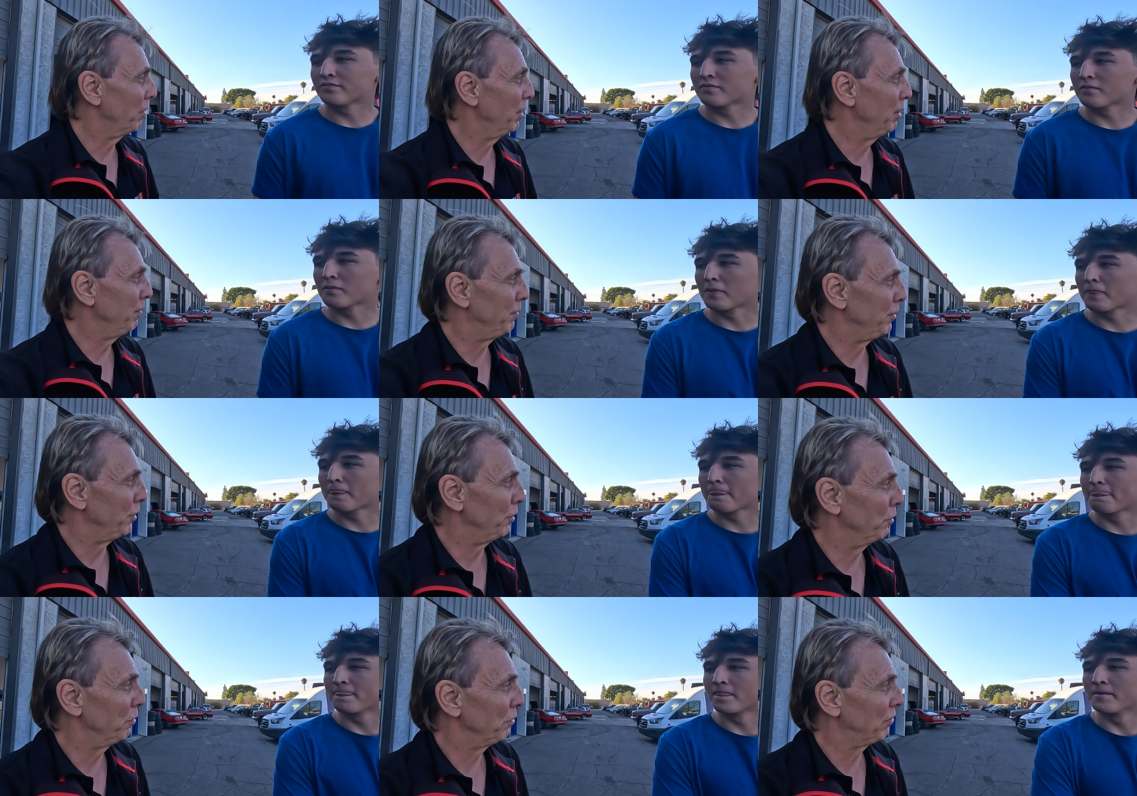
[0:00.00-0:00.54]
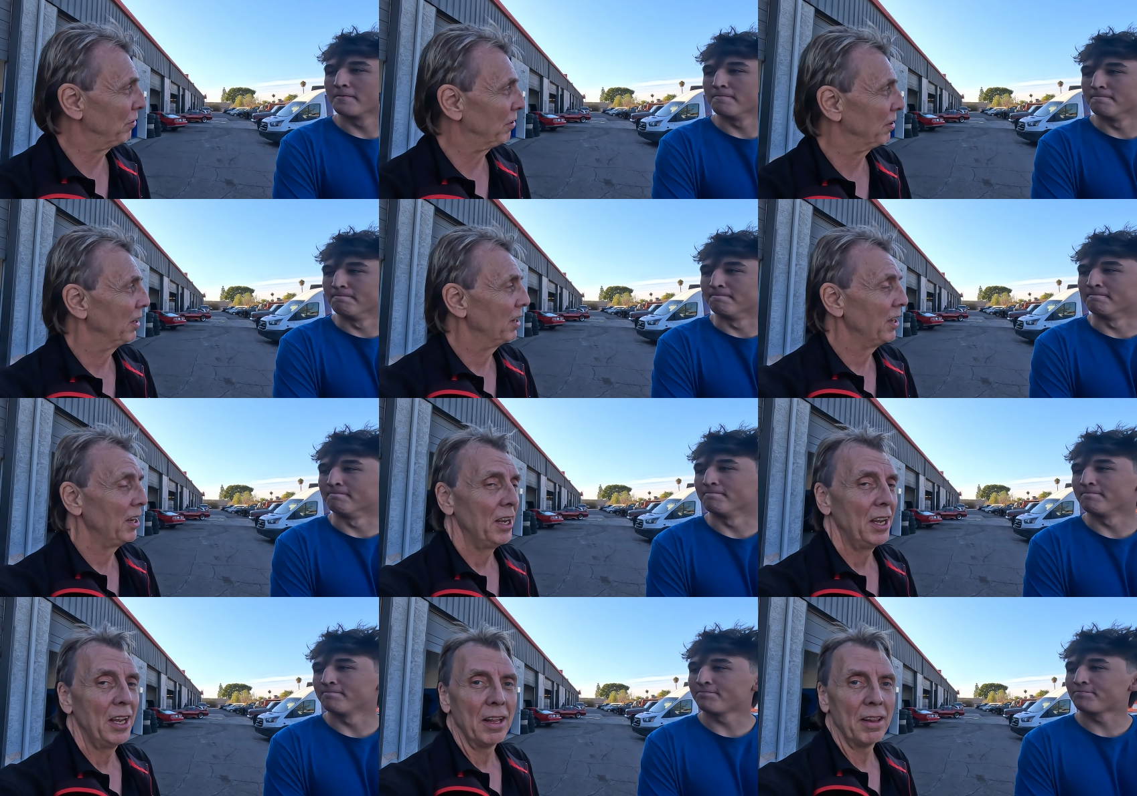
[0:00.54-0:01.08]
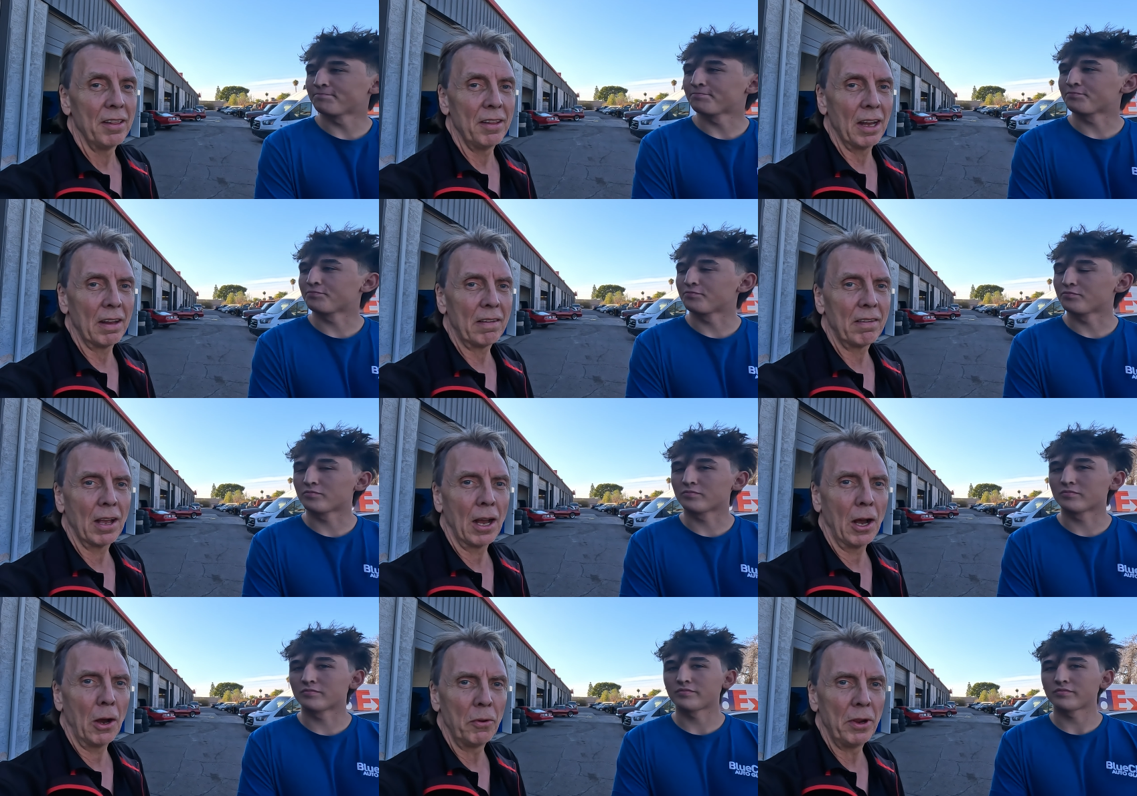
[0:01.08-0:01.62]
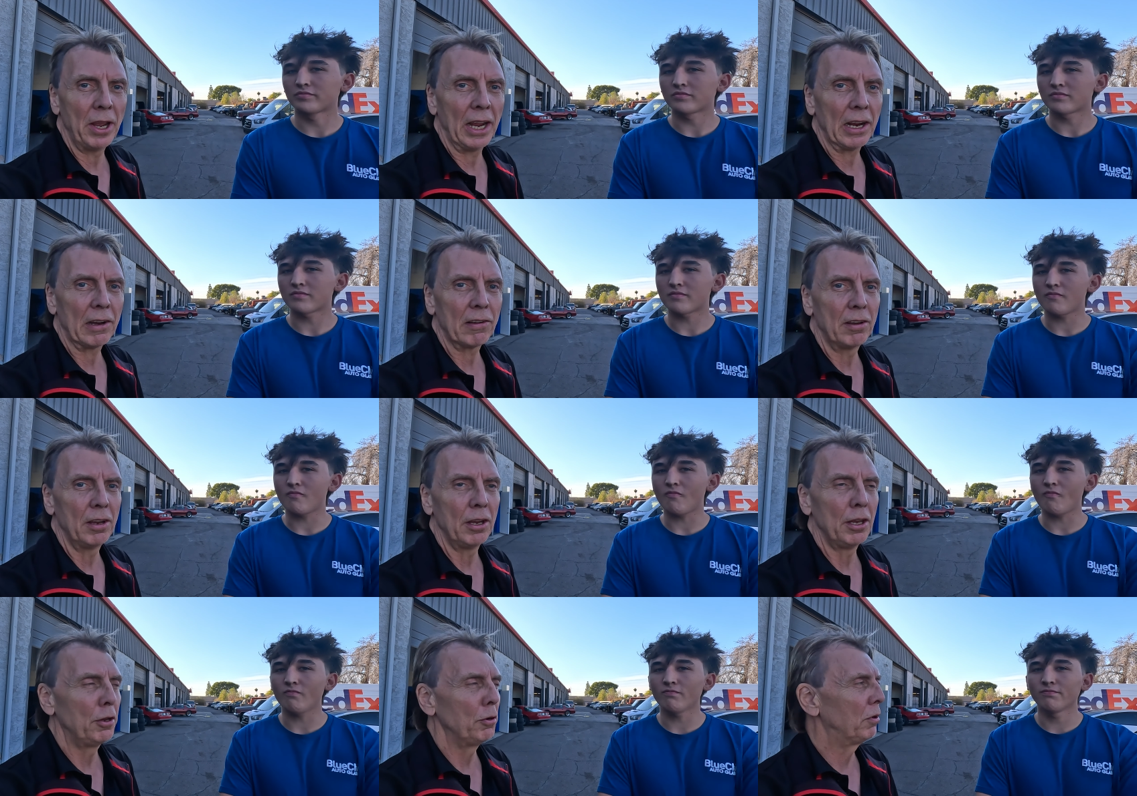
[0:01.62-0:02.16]
Speaker 1: reviews, mm -hmm. that's how
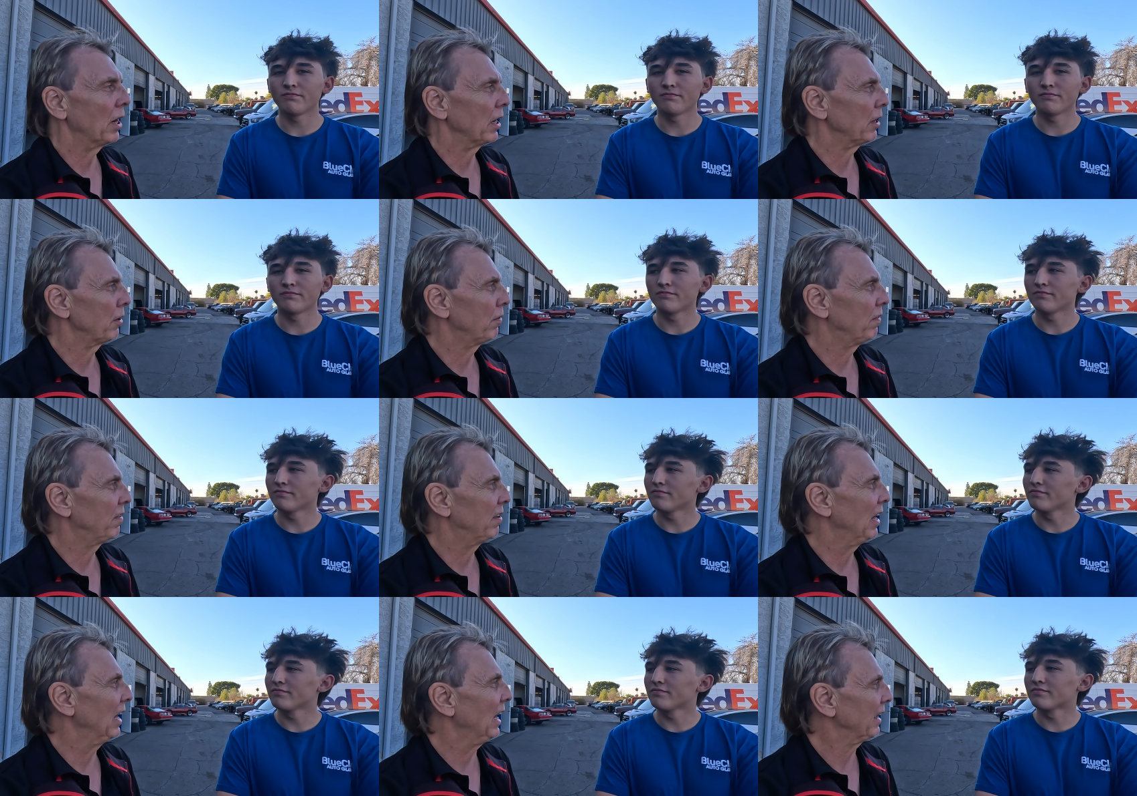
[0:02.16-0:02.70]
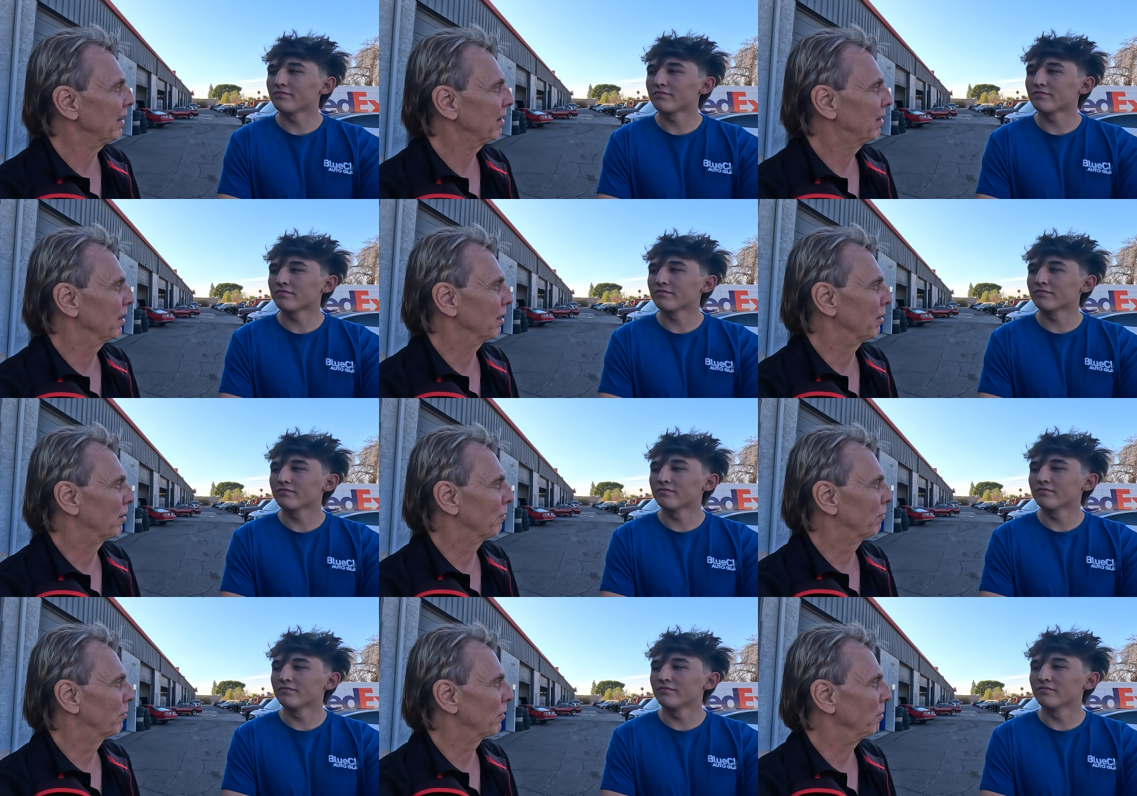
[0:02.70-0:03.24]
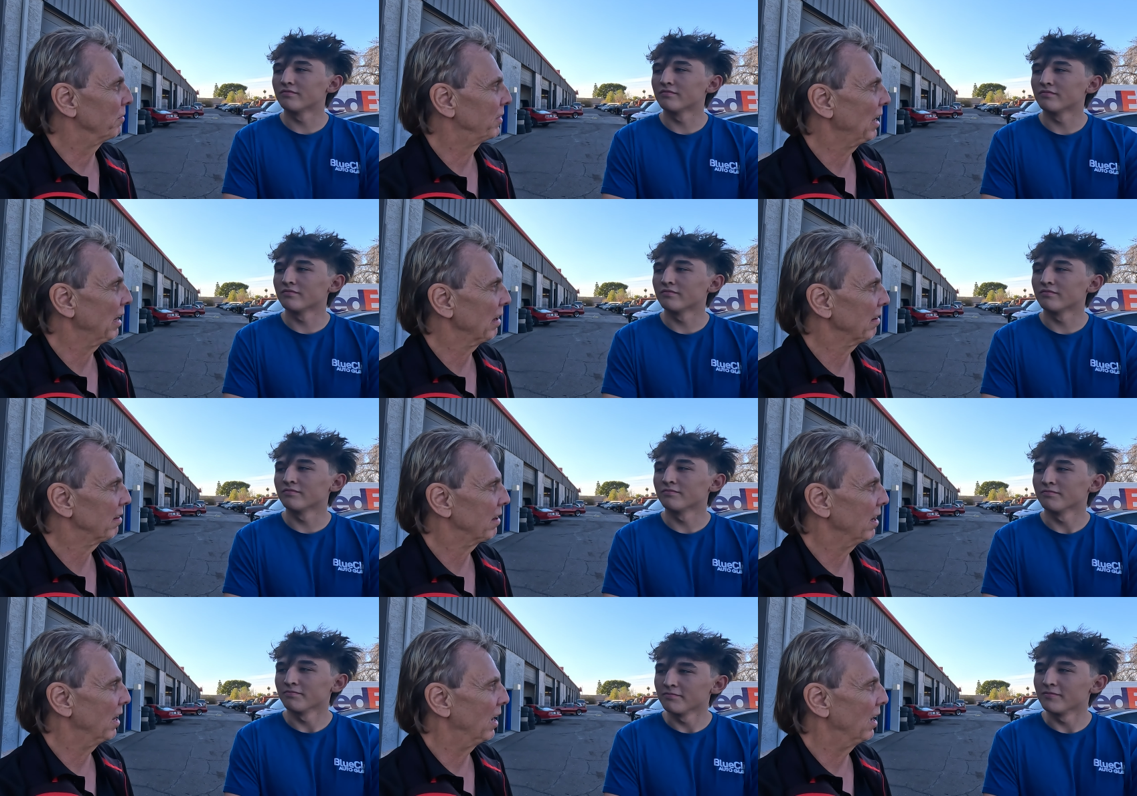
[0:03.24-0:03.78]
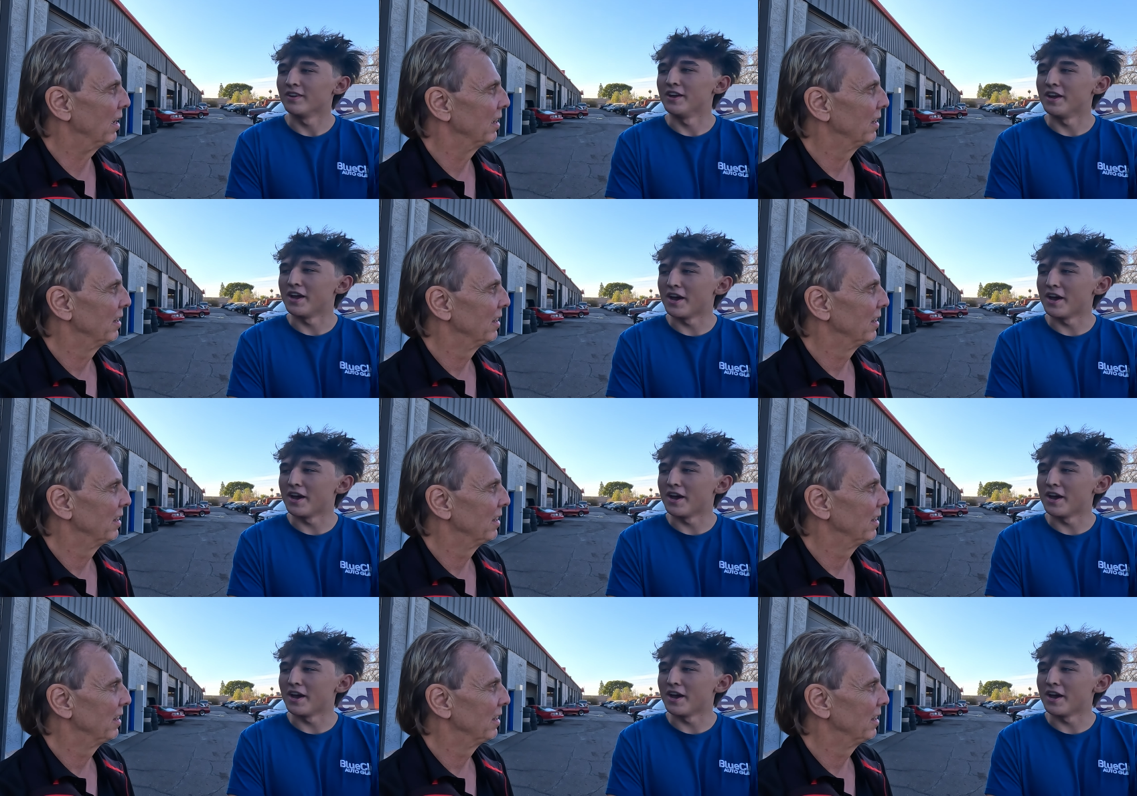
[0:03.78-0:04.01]
actually you got selected from Tesla.